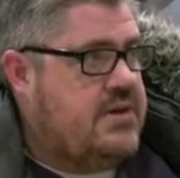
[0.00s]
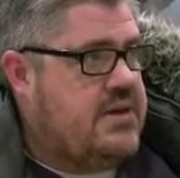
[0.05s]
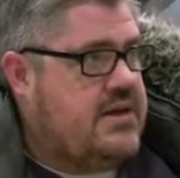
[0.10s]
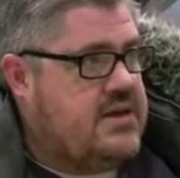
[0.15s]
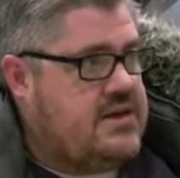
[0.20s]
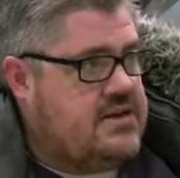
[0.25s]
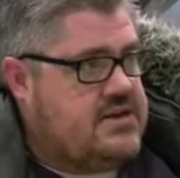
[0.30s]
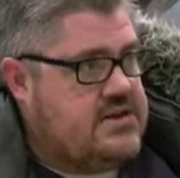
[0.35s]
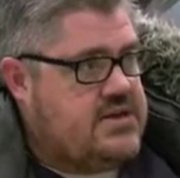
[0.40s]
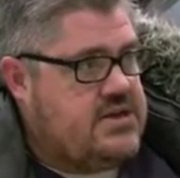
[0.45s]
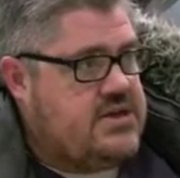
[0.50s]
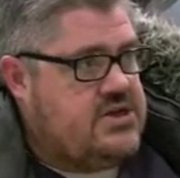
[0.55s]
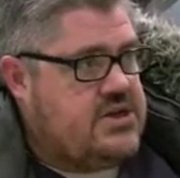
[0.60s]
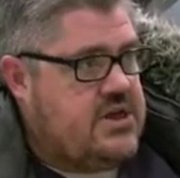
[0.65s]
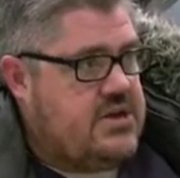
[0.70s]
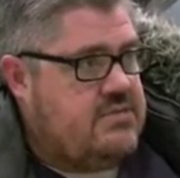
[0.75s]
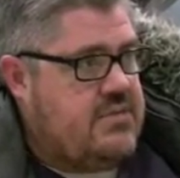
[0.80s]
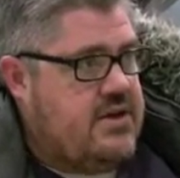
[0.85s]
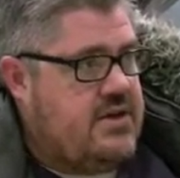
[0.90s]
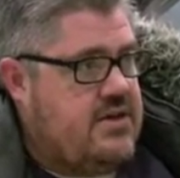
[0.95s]
being a
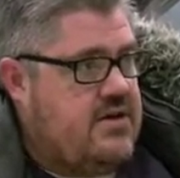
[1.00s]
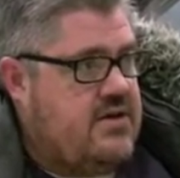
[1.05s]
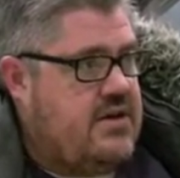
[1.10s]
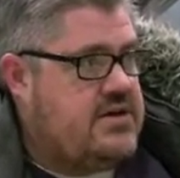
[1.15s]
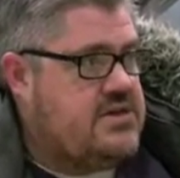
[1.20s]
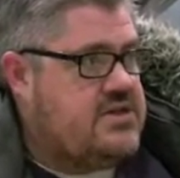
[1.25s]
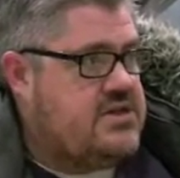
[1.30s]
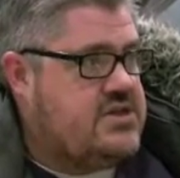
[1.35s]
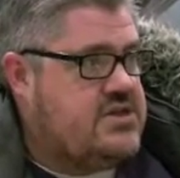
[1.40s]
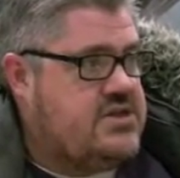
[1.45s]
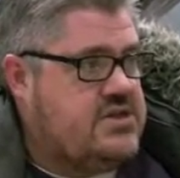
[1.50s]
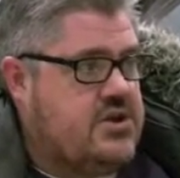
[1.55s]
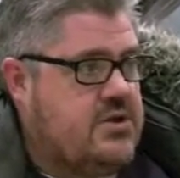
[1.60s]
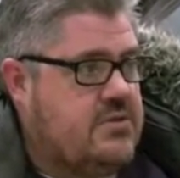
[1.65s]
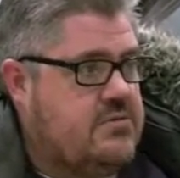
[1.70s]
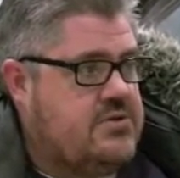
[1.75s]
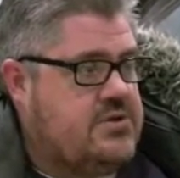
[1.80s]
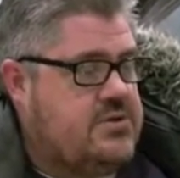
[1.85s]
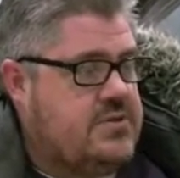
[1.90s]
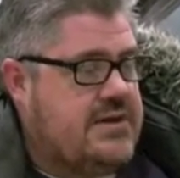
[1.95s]
DJ meant that I had to
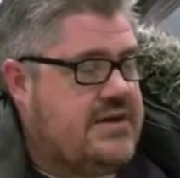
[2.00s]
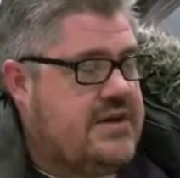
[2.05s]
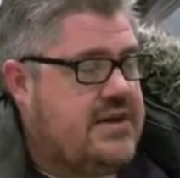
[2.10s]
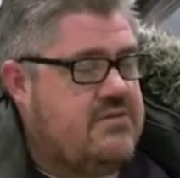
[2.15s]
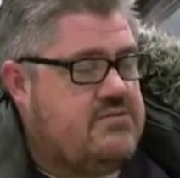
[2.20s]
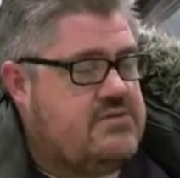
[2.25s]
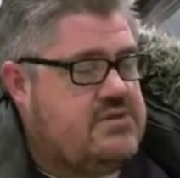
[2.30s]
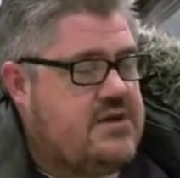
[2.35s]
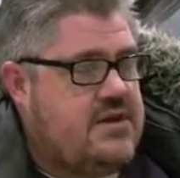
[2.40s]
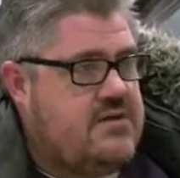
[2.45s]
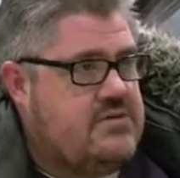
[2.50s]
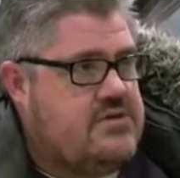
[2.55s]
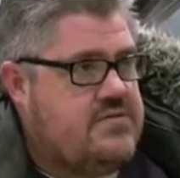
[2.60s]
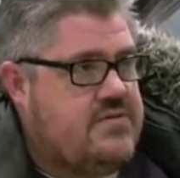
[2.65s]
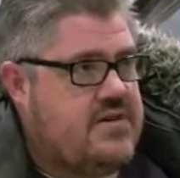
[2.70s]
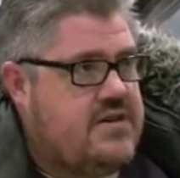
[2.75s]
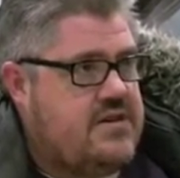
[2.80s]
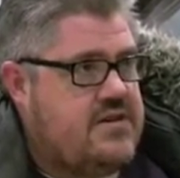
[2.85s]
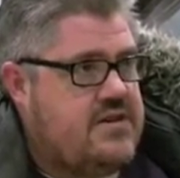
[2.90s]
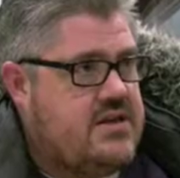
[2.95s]
stop doing loads and loads
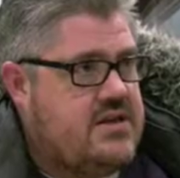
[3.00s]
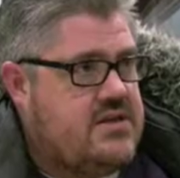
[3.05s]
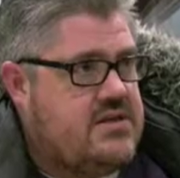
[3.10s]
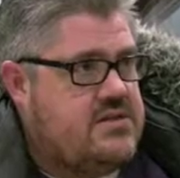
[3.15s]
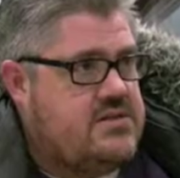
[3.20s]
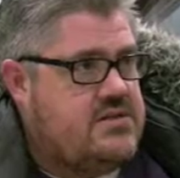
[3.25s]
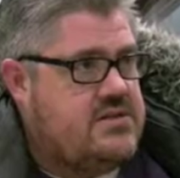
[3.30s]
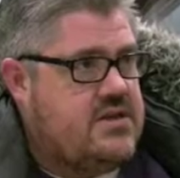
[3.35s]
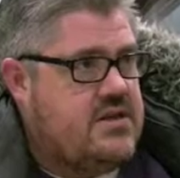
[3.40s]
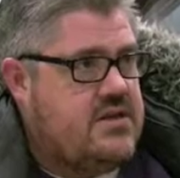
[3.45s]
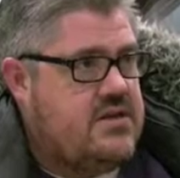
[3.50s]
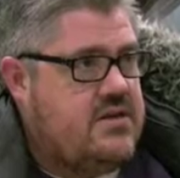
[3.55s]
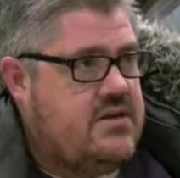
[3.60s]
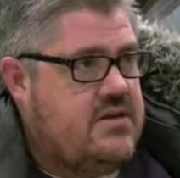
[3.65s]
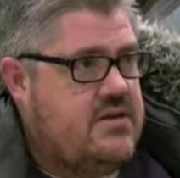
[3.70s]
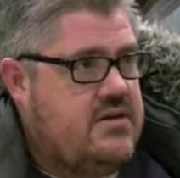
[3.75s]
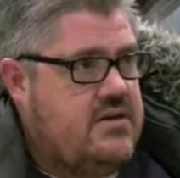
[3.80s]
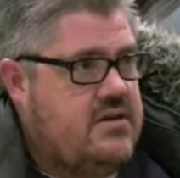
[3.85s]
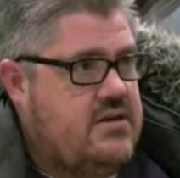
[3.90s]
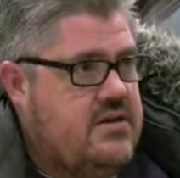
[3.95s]
of other things that
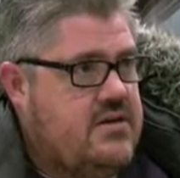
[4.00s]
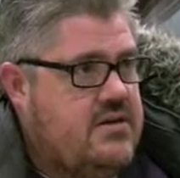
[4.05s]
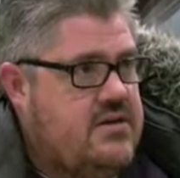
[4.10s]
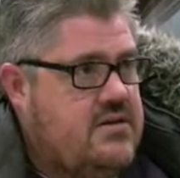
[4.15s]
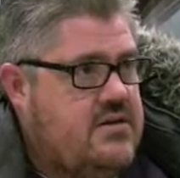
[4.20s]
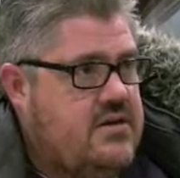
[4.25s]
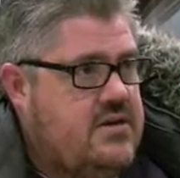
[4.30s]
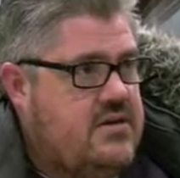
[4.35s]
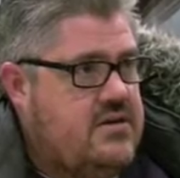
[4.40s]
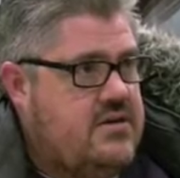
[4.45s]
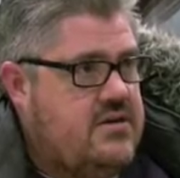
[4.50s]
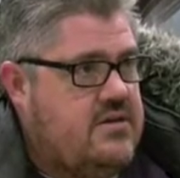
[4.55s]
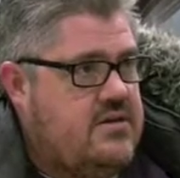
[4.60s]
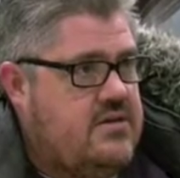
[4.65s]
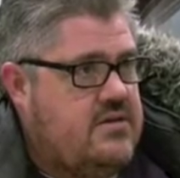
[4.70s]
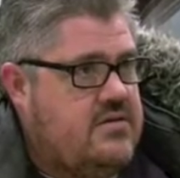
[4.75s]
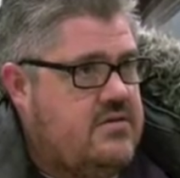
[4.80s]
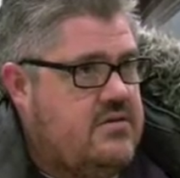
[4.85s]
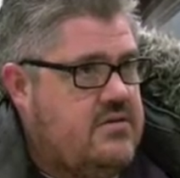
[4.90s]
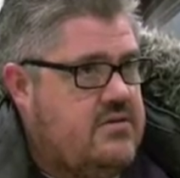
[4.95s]
that
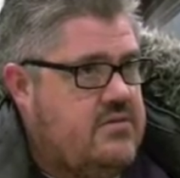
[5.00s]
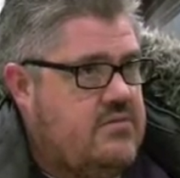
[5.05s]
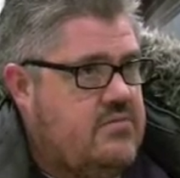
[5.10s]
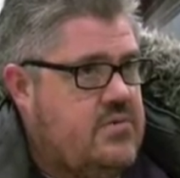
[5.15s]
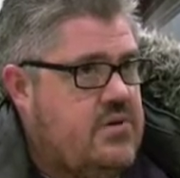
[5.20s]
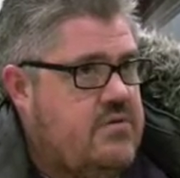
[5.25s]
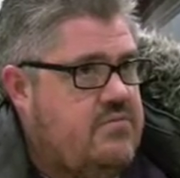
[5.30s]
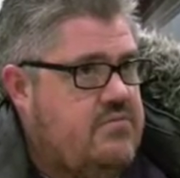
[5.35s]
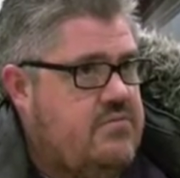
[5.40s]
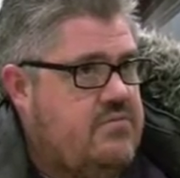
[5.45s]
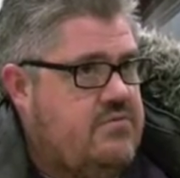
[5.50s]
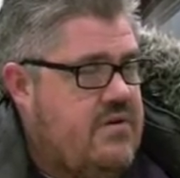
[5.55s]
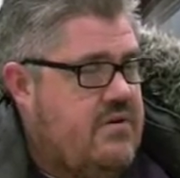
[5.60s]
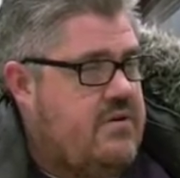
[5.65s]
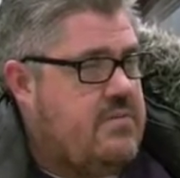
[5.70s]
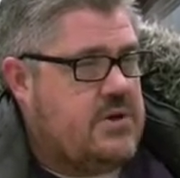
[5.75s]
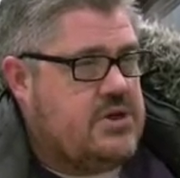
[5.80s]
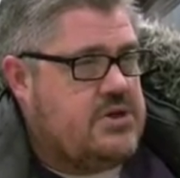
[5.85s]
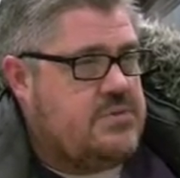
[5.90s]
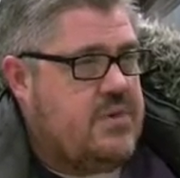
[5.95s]
were
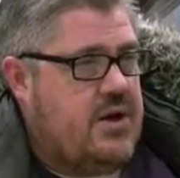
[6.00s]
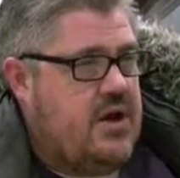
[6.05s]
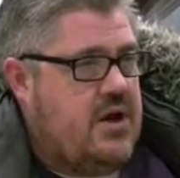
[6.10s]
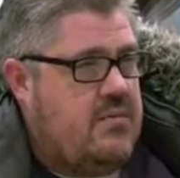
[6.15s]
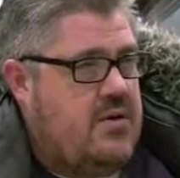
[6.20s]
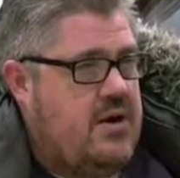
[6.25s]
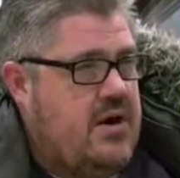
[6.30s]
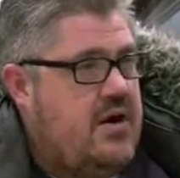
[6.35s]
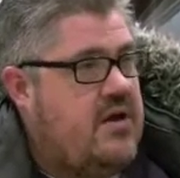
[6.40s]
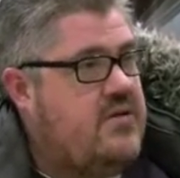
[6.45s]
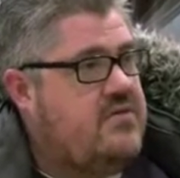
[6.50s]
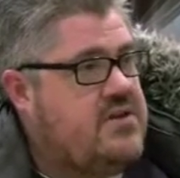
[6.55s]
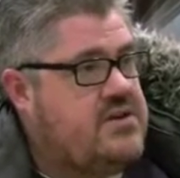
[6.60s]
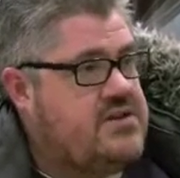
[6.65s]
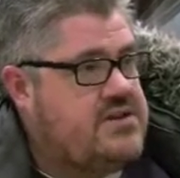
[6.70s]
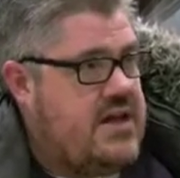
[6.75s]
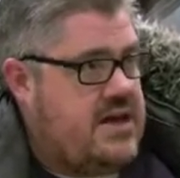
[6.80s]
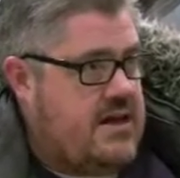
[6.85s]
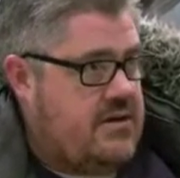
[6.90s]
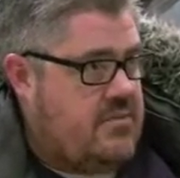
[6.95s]
very much a part of my life,
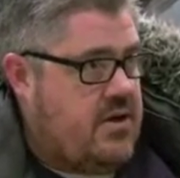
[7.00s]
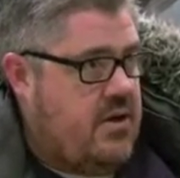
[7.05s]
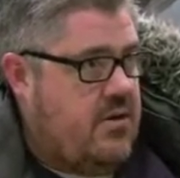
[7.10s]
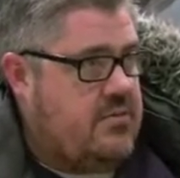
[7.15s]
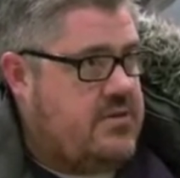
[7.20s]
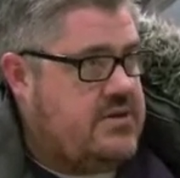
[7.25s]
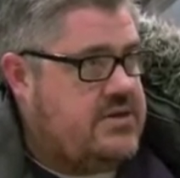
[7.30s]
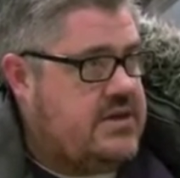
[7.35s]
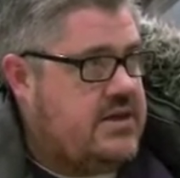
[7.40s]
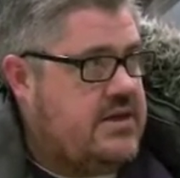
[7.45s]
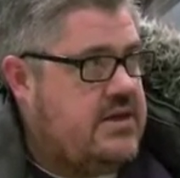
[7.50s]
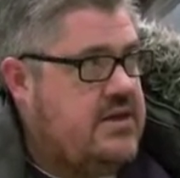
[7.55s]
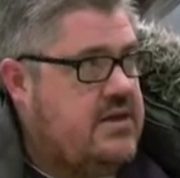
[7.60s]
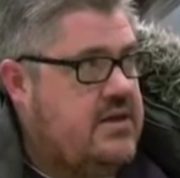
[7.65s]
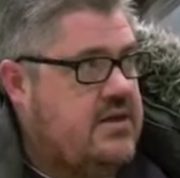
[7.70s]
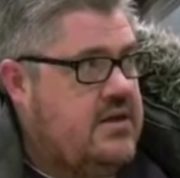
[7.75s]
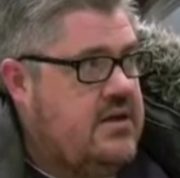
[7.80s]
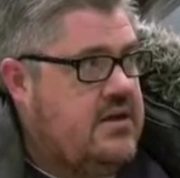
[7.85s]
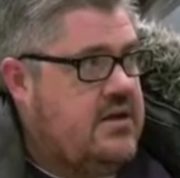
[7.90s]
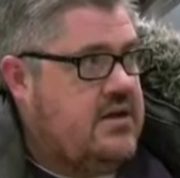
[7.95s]
like stand-up comedy.
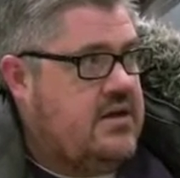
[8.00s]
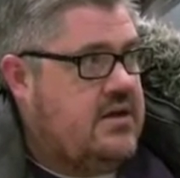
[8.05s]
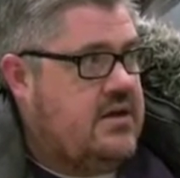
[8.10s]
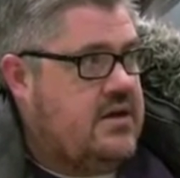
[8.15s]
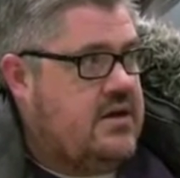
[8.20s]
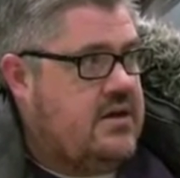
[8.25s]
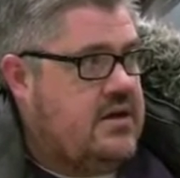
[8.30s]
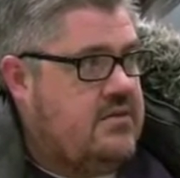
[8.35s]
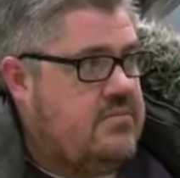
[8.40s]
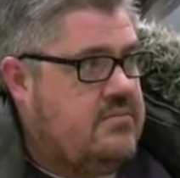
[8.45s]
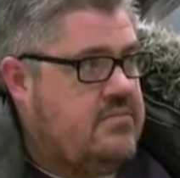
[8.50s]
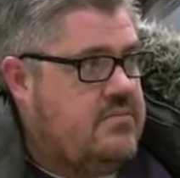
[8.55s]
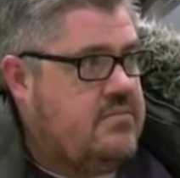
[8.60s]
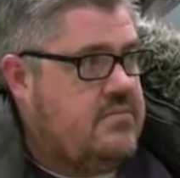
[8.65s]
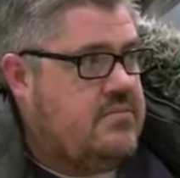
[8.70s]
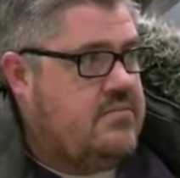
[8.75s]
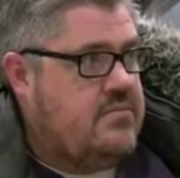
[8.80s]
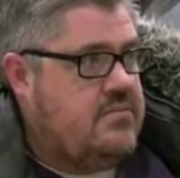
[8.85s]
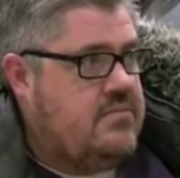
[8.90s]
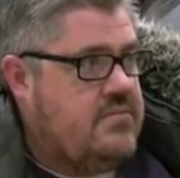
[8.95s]

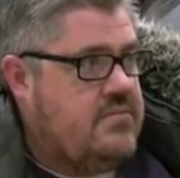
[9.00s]
Um,